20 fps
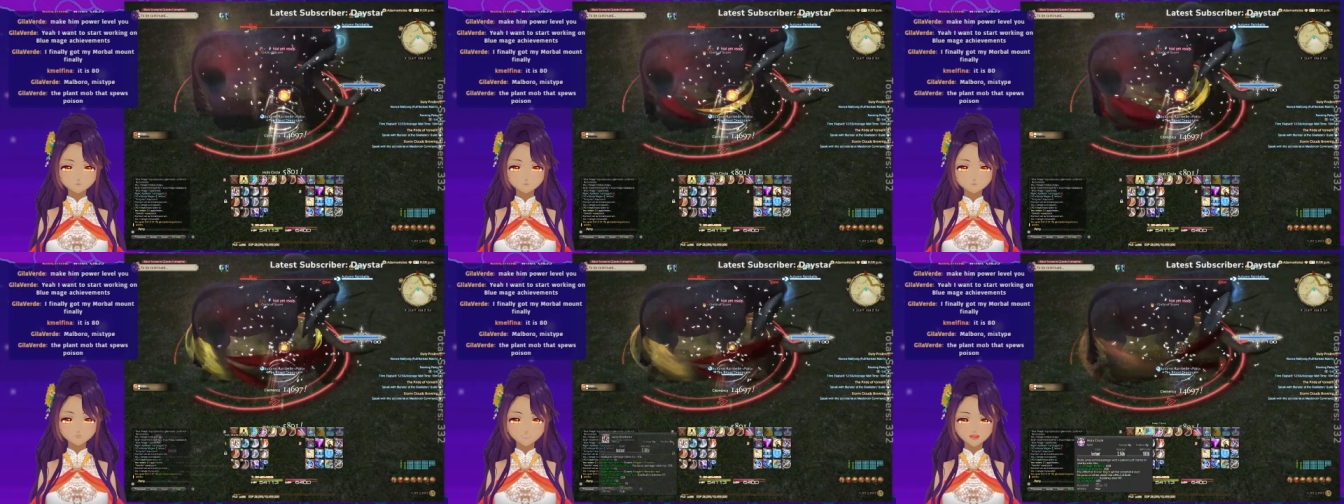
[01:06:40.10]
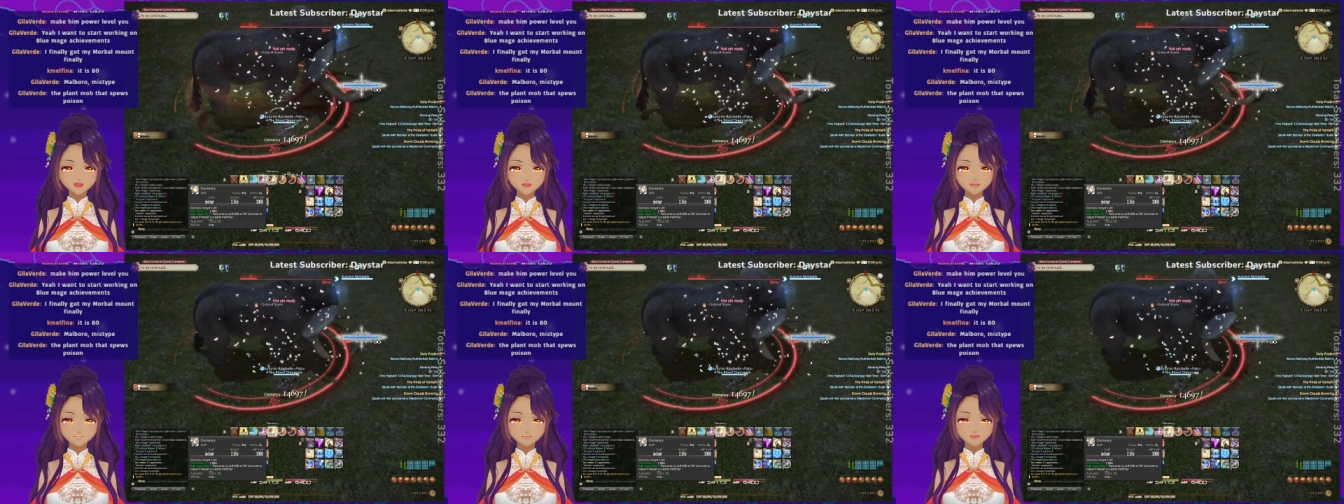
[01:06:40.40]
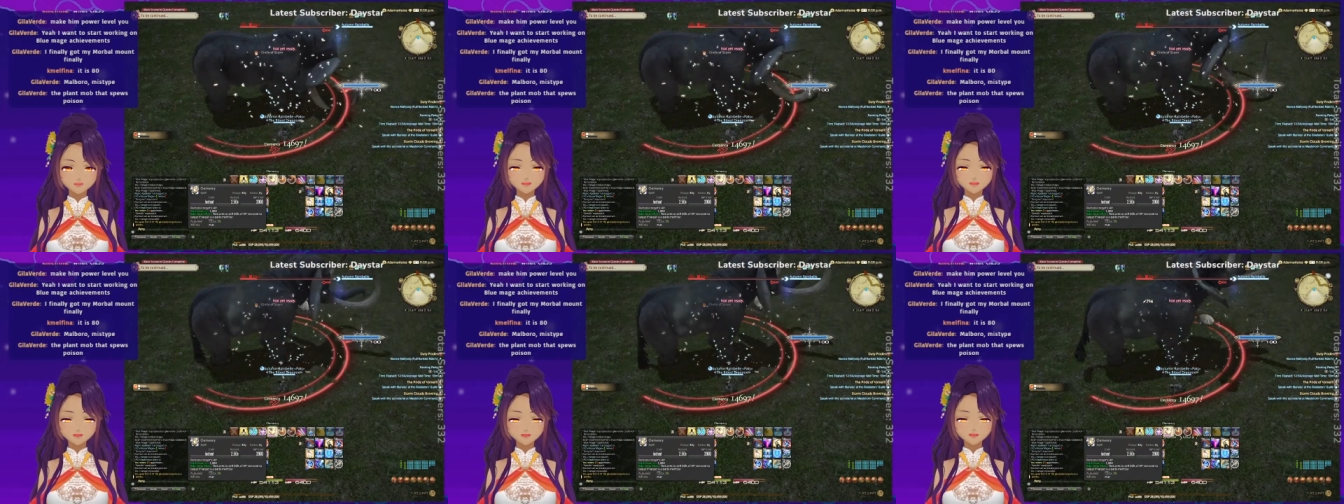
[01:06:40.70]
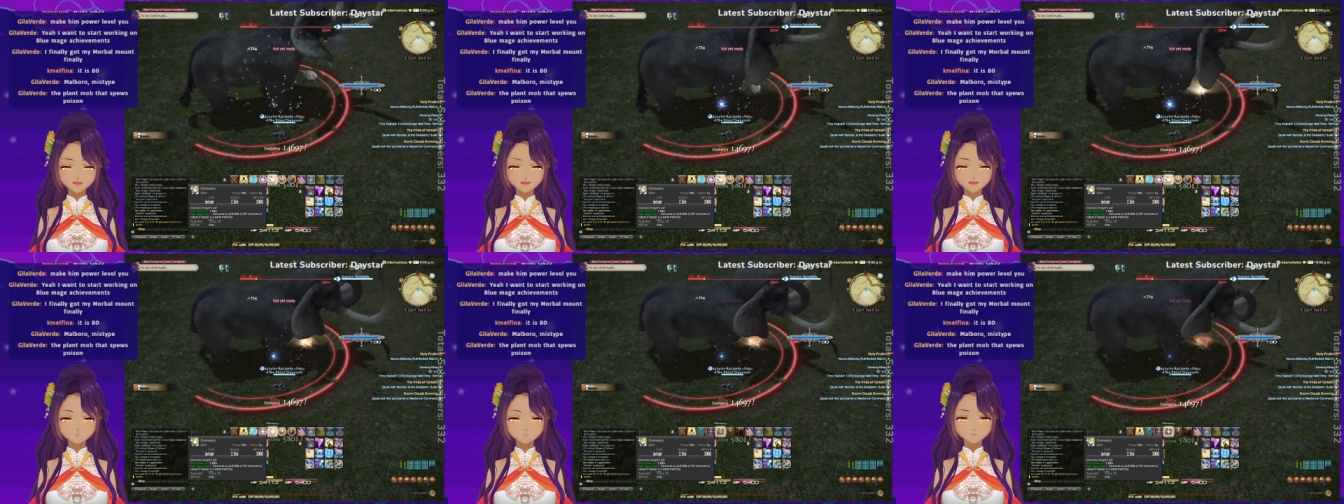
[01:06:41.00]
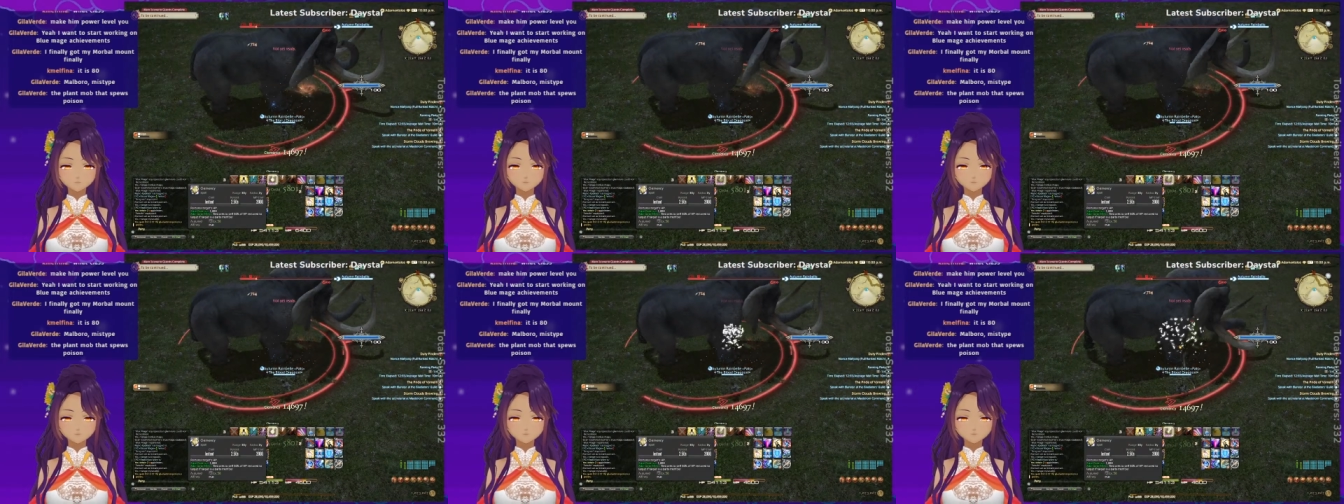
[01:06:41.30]
Yeah, I think
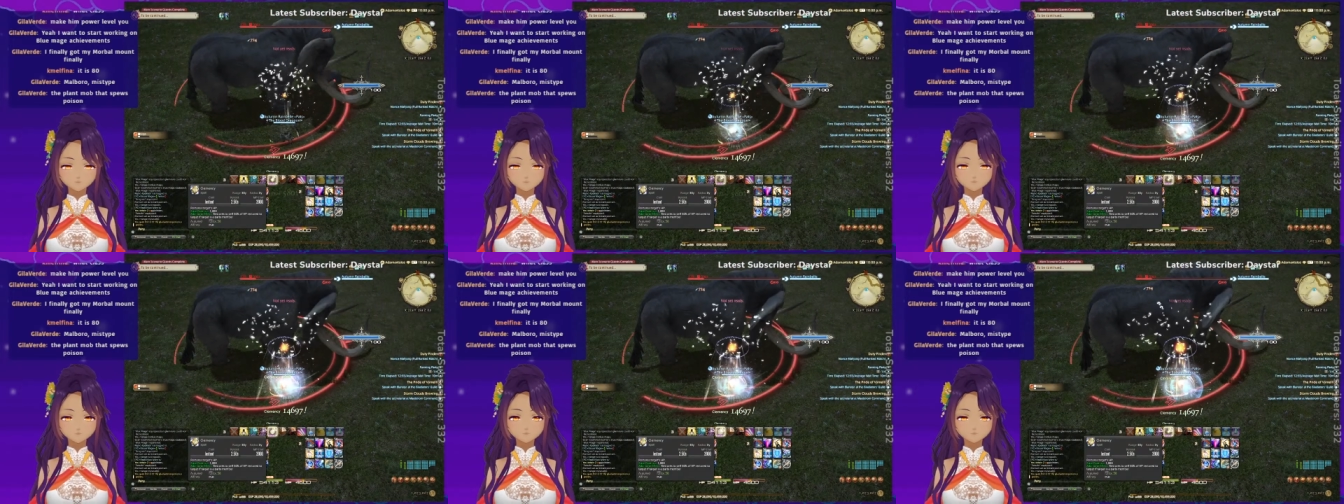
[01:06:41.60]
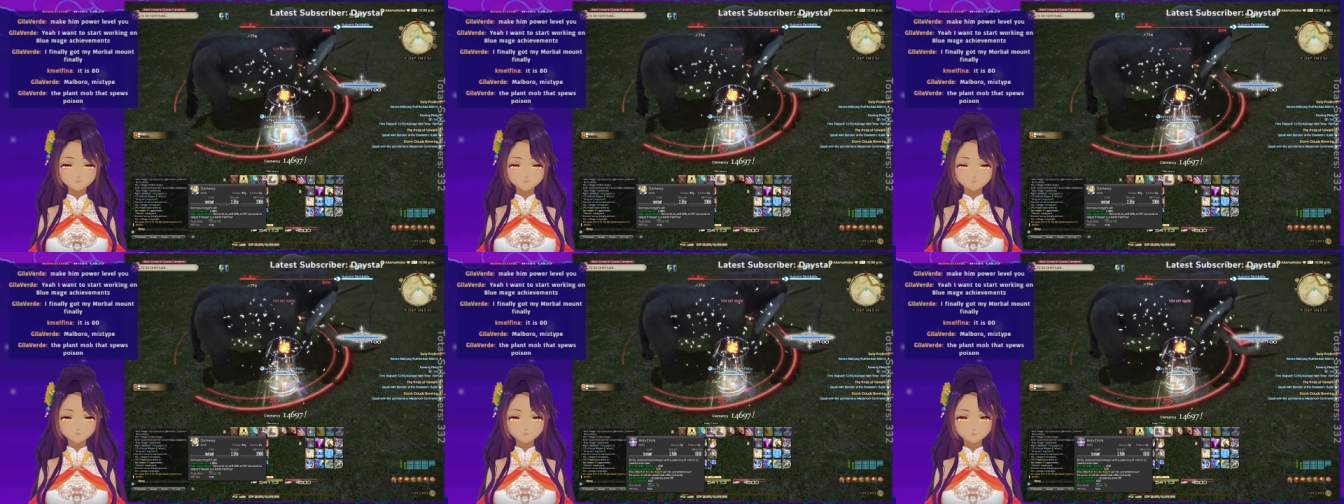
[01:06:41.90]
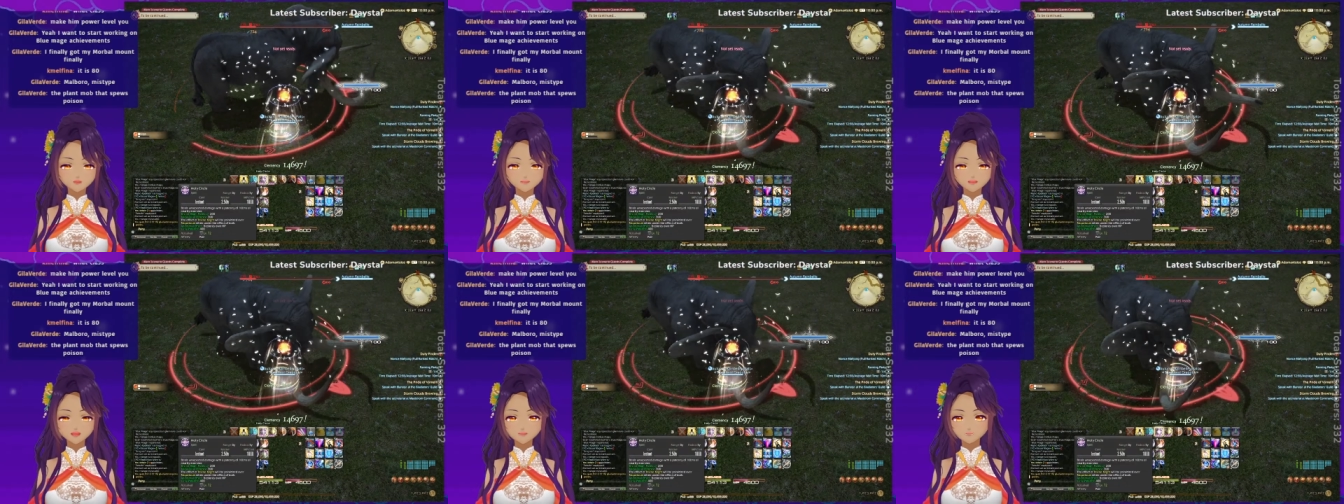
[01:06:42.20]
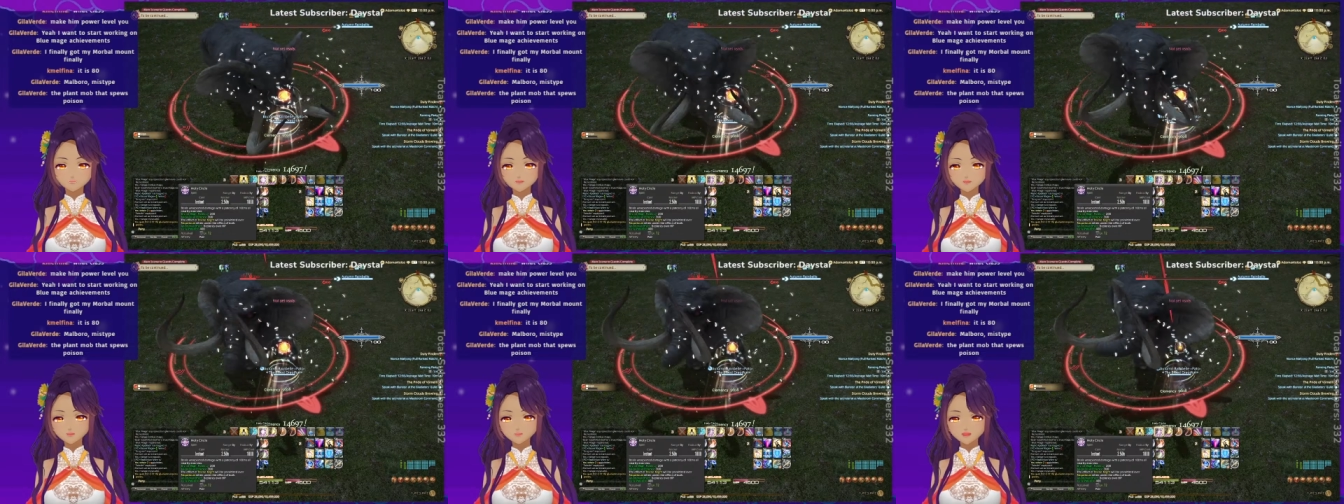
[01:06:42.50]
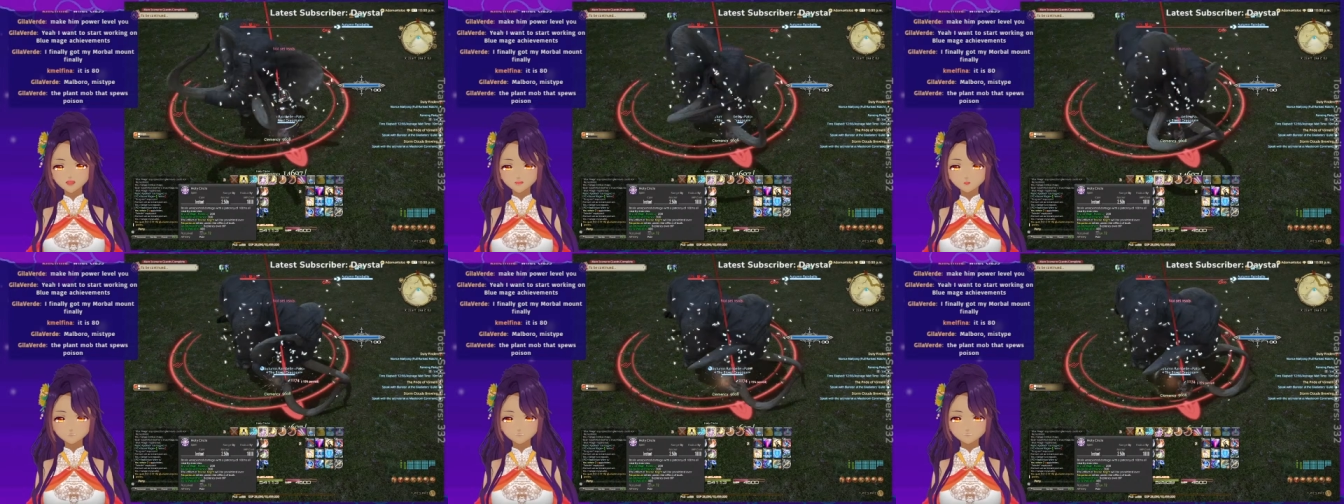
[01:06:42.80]
it'll be
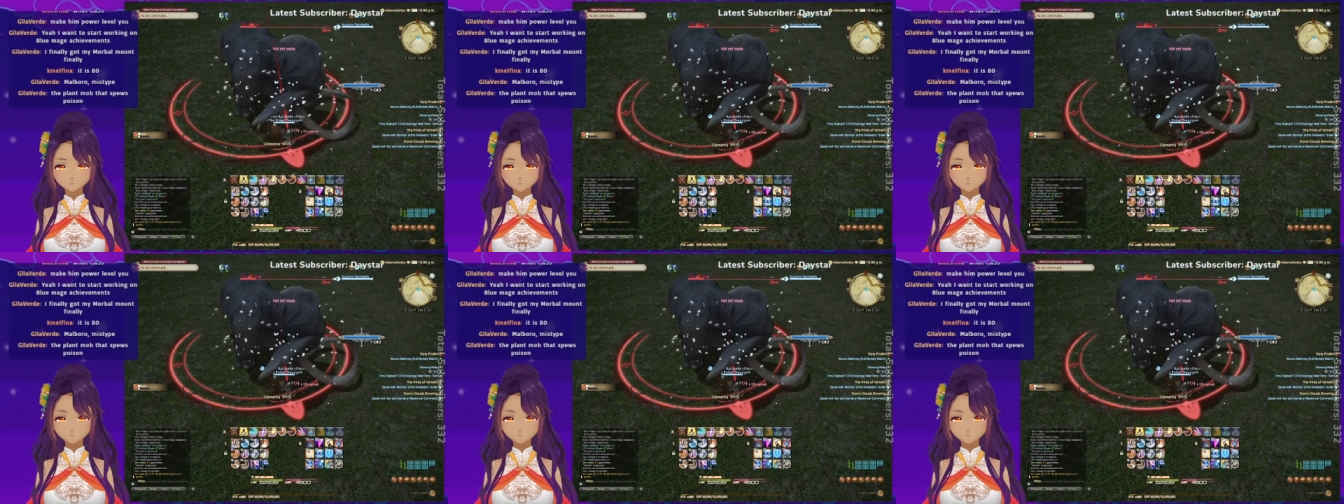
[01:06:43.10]
nice.